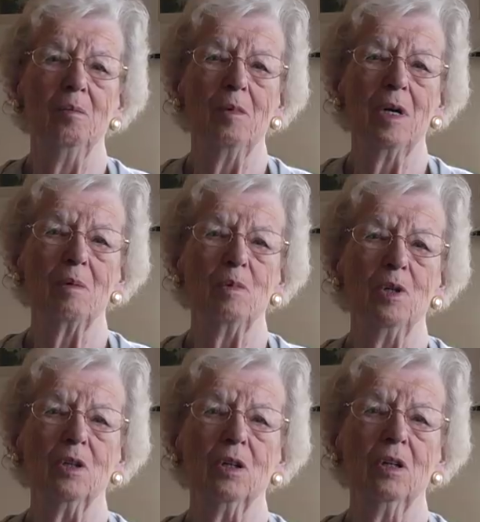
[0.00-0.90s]
my
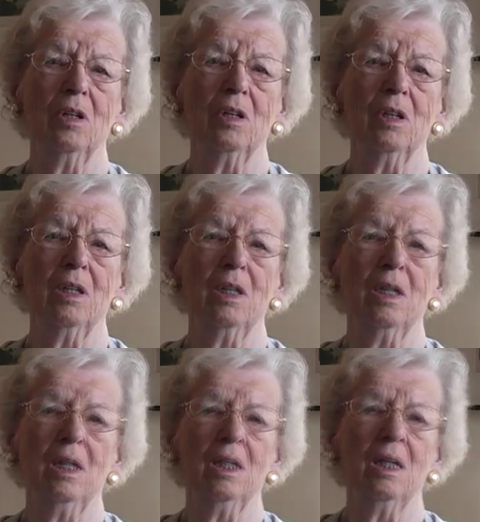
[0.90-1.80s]
book.
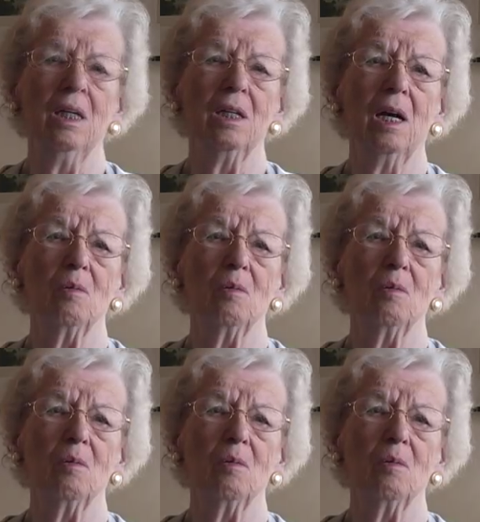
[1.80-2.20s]
I